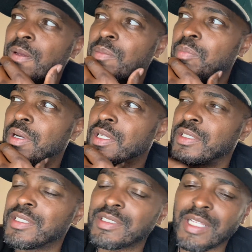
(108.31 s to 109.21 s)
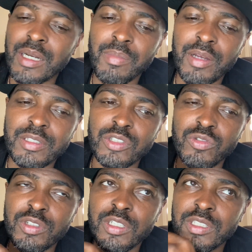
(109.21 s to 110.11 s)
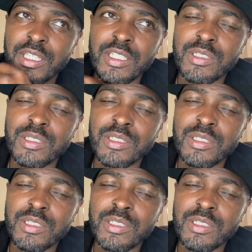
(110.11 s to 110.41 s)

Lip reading: but this is not about the street or thing.